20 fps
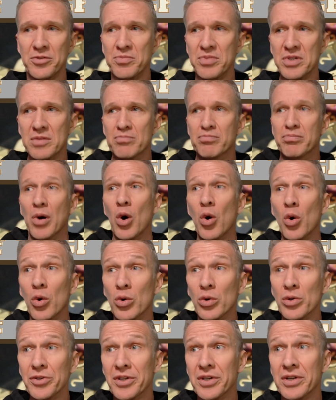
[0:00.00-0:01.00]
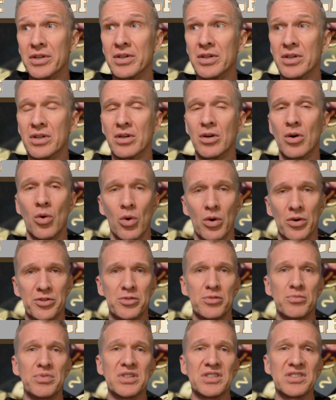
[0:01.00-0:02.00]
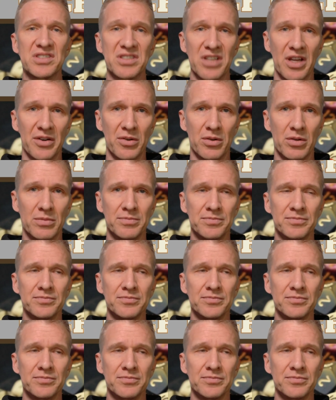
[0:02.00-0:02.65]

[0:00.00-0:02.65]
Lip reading: be bold or to be subtle.